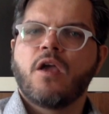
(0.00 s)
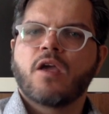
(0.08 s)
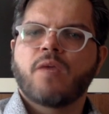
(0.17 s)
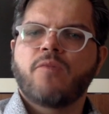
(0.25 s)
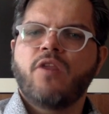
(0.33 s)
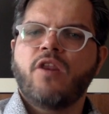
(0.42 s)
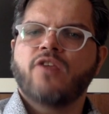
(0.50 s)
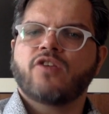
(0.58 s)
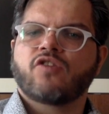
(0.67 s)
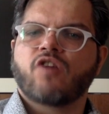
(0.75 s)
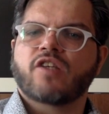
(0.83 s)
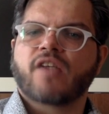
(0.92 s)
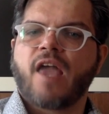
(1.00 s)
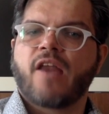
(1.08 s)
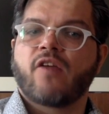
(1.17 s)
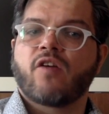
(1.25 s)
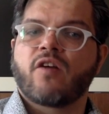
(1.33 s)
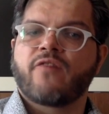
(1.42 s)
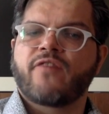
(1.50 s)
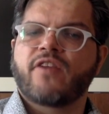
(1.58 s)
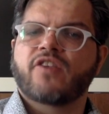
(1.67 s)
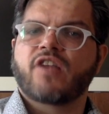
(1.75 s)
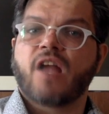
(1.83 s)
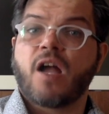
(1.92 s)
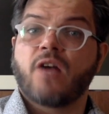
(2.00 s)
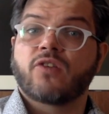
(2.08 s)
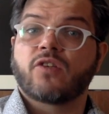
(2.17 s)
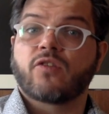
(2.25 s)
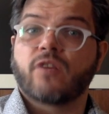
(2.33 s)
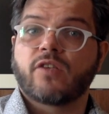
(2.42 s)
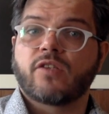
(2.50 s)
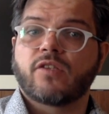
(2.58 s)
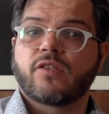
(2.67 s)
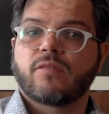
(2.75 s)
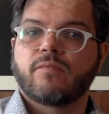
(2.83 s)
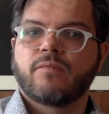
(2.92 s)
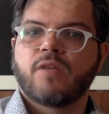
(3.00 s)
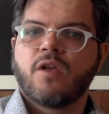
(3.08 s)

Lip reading: Communities across Canada are facing a housing crisis.